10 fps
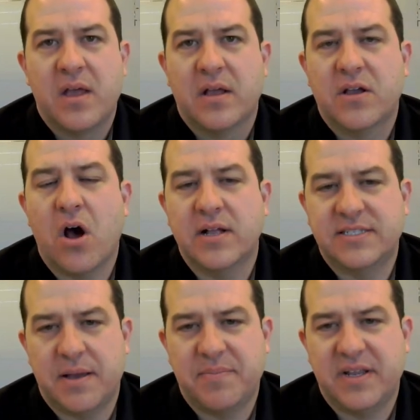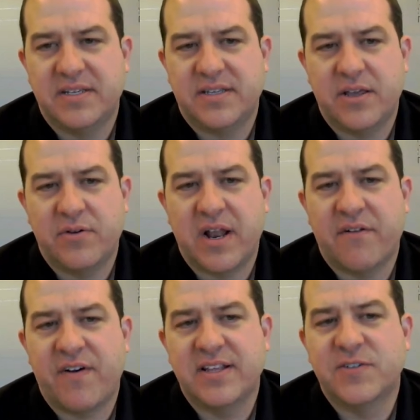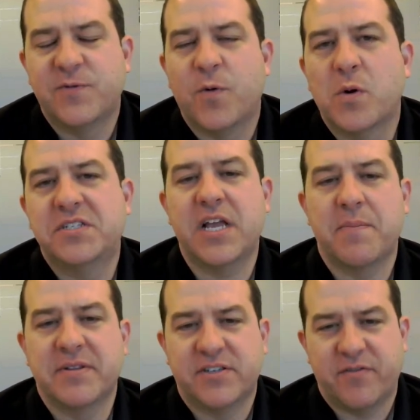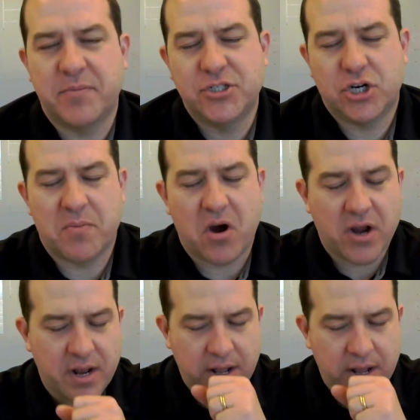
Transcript: concept is that you identify these 4 segments of the mature market.